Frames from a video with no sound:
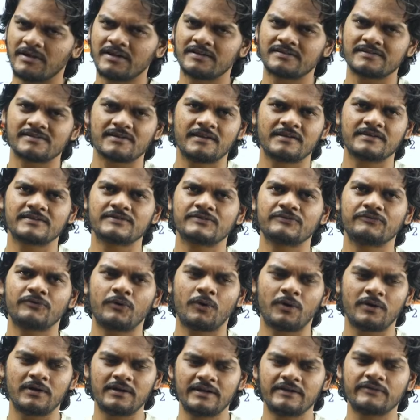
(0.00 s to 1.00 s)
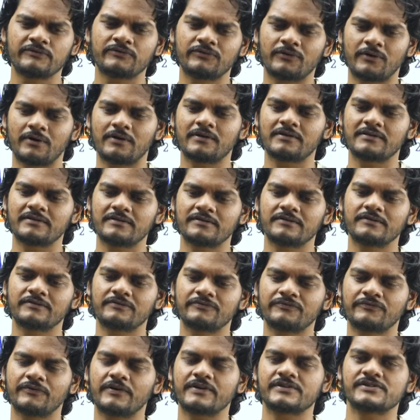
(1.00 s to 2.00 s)
It's only for the
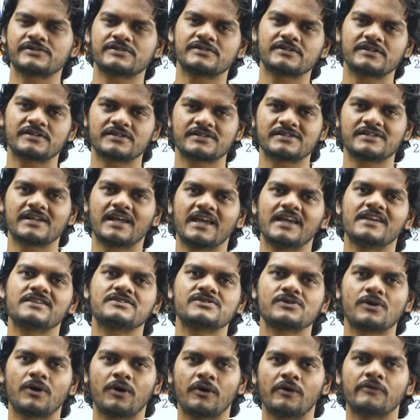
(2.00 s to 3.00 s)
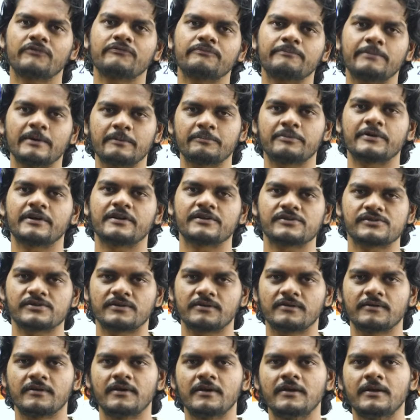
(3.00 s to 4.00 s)
first stage of
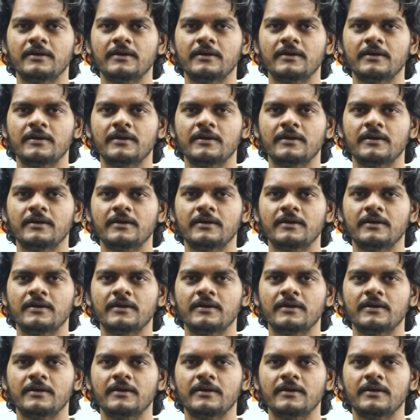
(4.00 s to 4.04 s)
preparation.